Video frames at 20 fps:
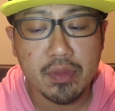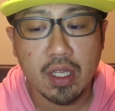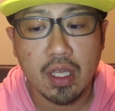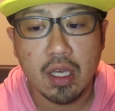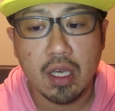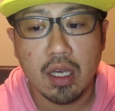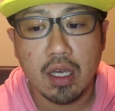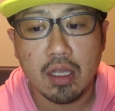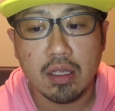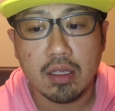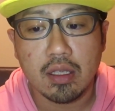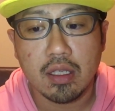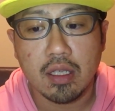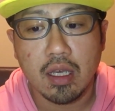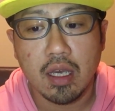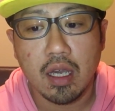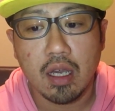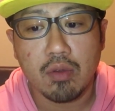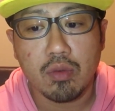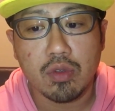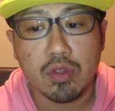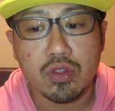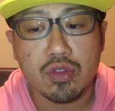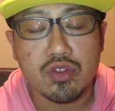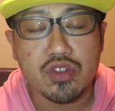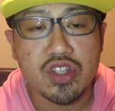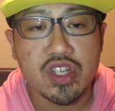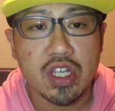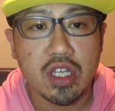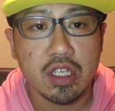and I want to
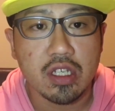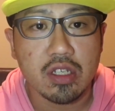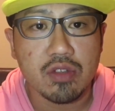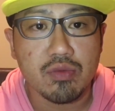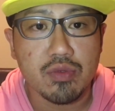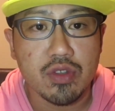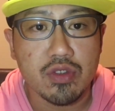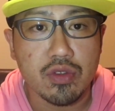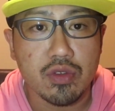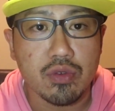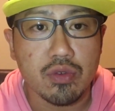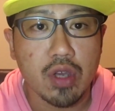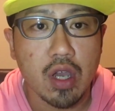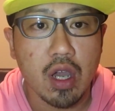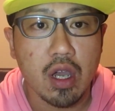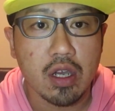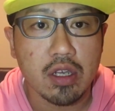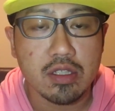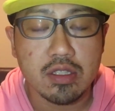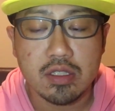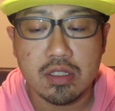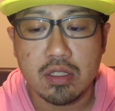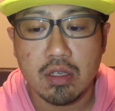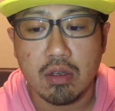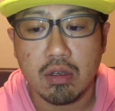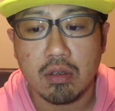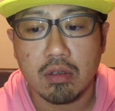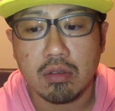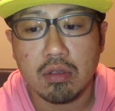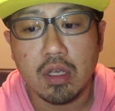share it with you guys,
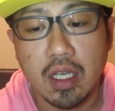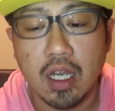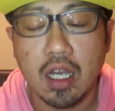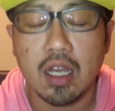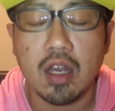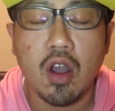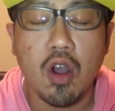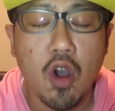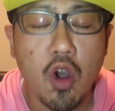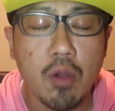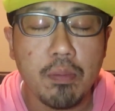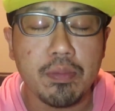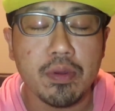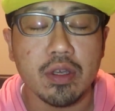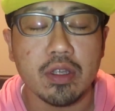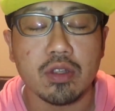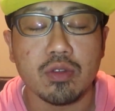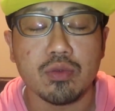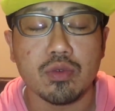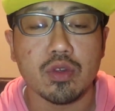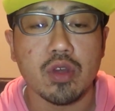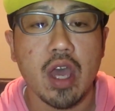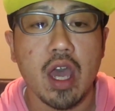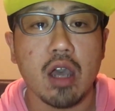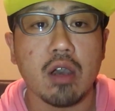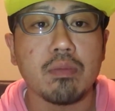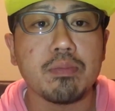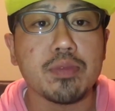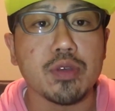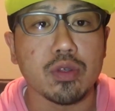so I hope it would
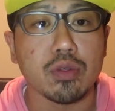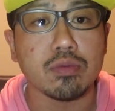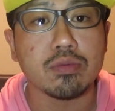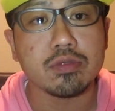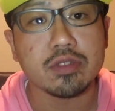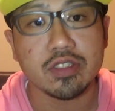help you.